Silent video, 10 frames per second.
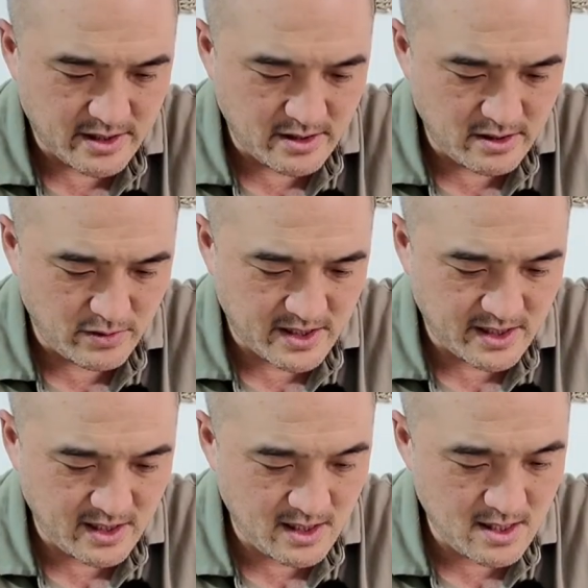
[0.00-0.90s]
so we
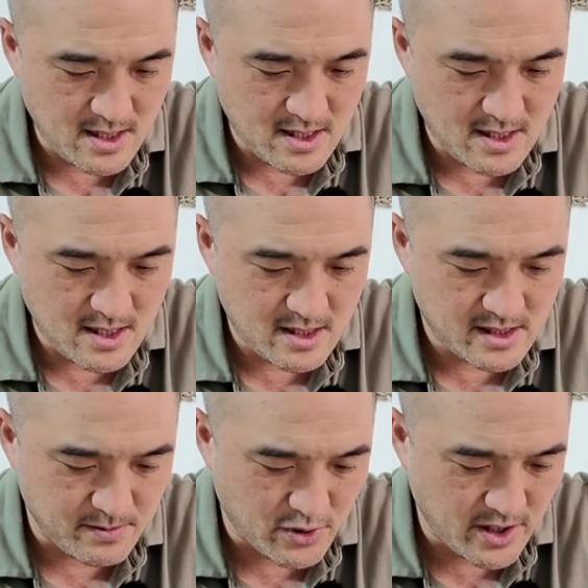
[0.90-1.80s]
see
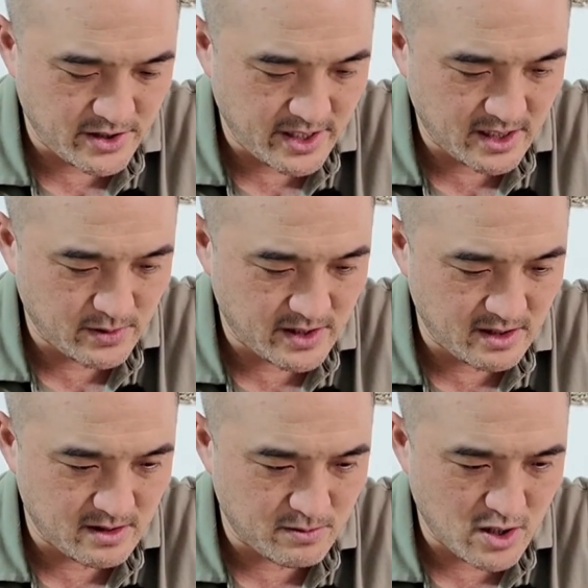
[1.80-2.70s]
some projects. We
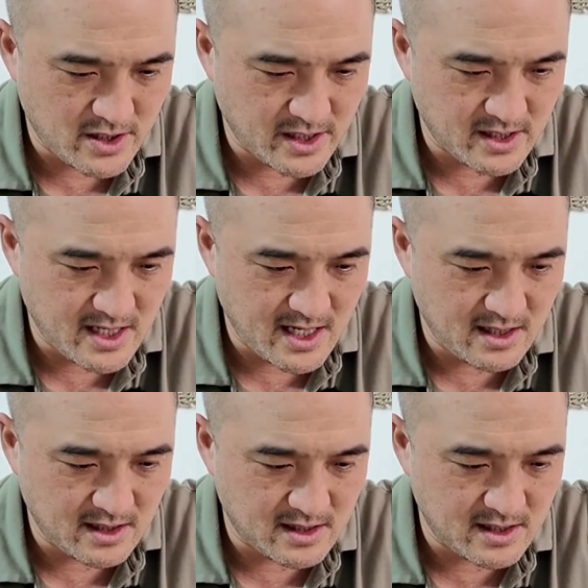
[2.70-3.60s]
see some projects
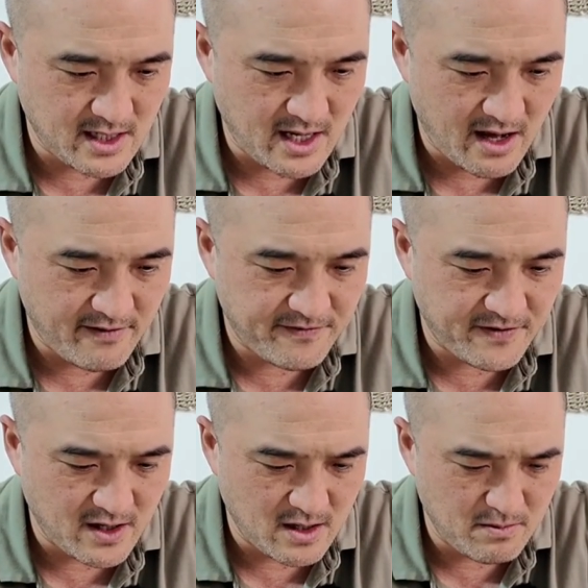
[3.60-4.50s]
that, let's say, have
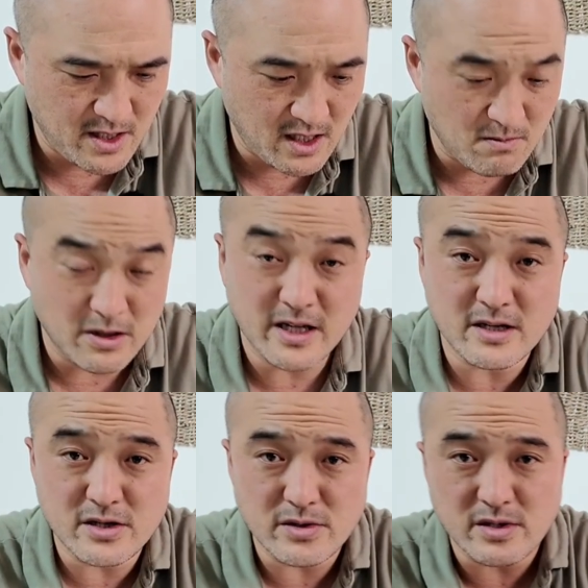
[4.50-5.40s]
been
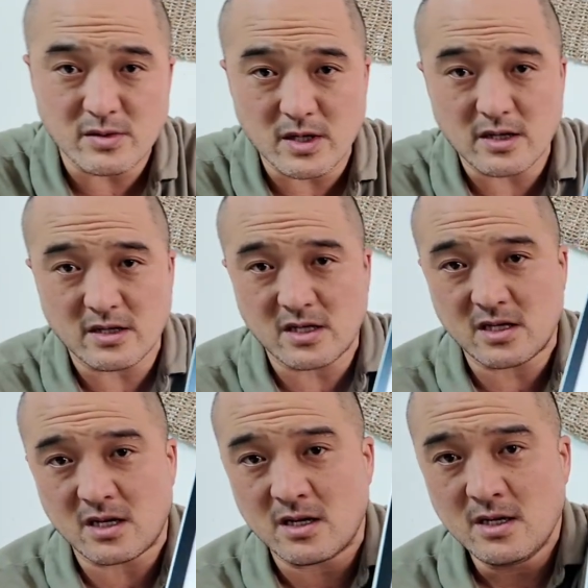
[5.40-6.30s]
completed too as well. This
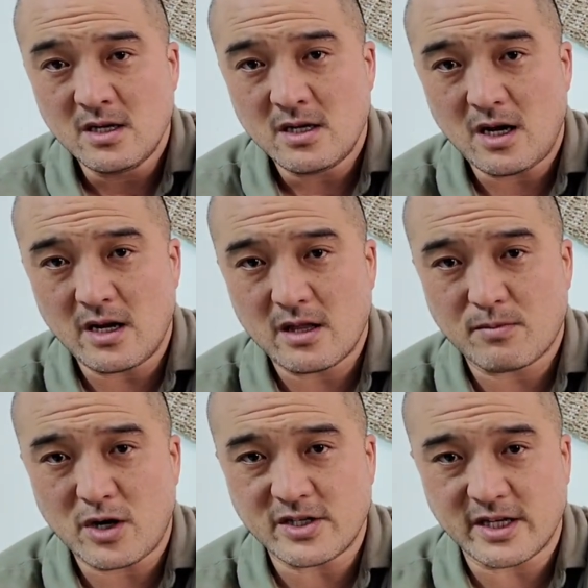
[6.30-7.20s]
is another
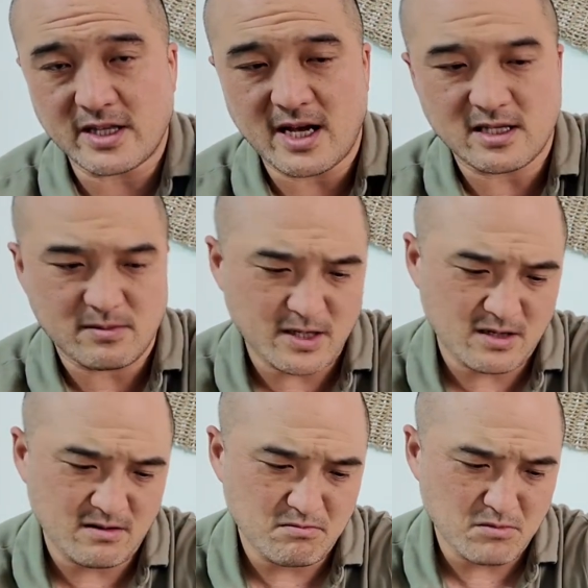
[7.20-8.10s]
project that's
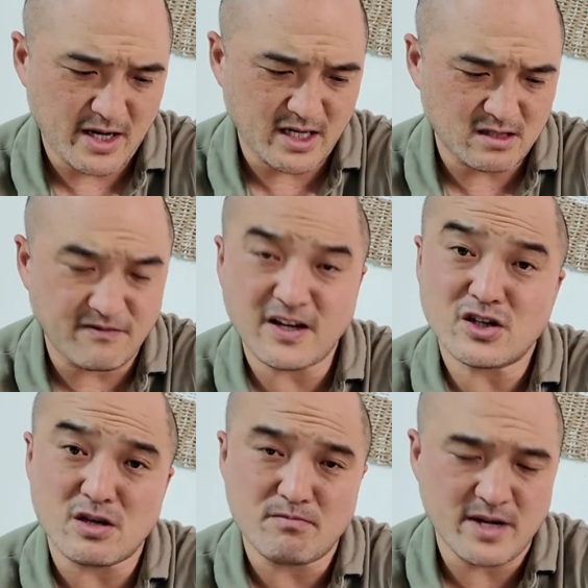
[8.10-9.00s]
been, I guess,
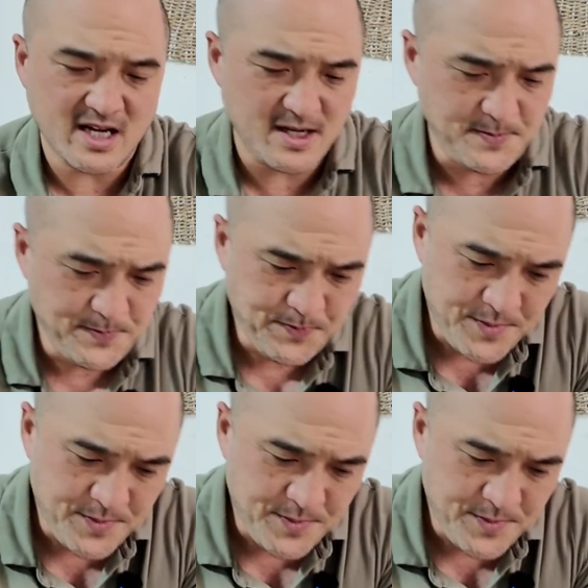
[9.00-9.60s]
finished in Bingen.